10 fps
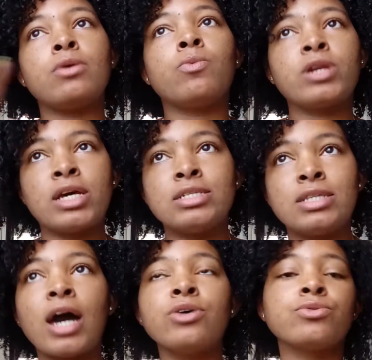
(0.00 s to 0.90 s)
when I
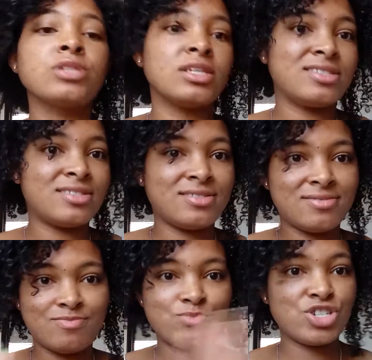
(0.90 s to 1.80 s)
styled, it's
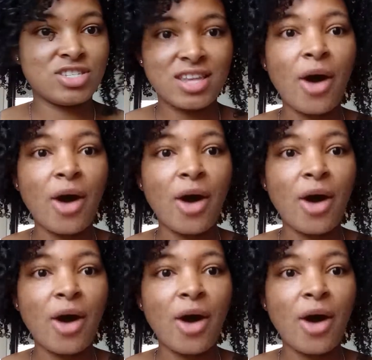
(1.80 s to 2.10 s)
just